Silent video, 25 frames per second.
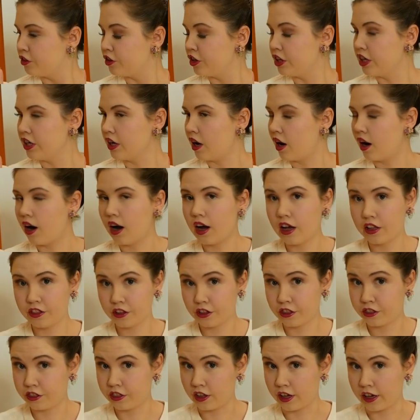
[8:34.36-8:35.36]
The
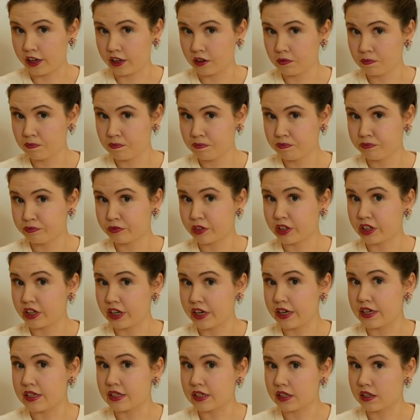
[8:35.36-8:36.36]
other thing
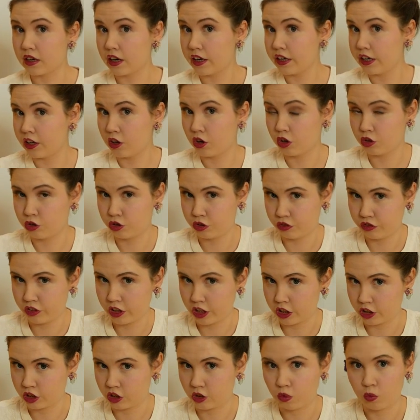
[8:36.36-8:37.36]
that is slightly
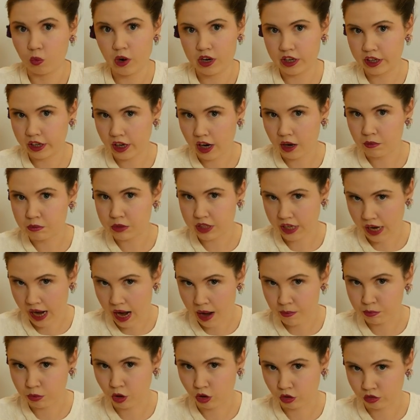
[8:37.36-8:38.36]
controversial when it comes to
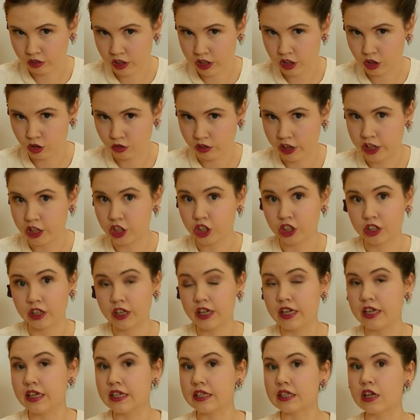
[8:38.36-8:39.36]
hat block
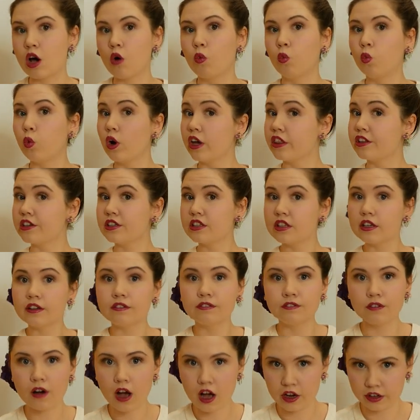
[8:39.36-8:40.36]
restoration is whether to
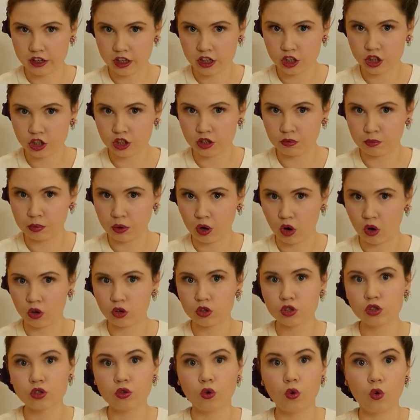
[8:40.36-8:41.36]
varnish the
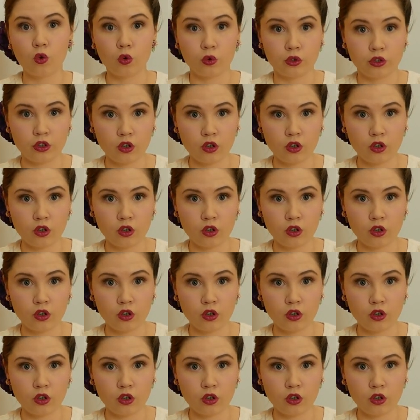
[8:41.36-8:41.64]
blocks or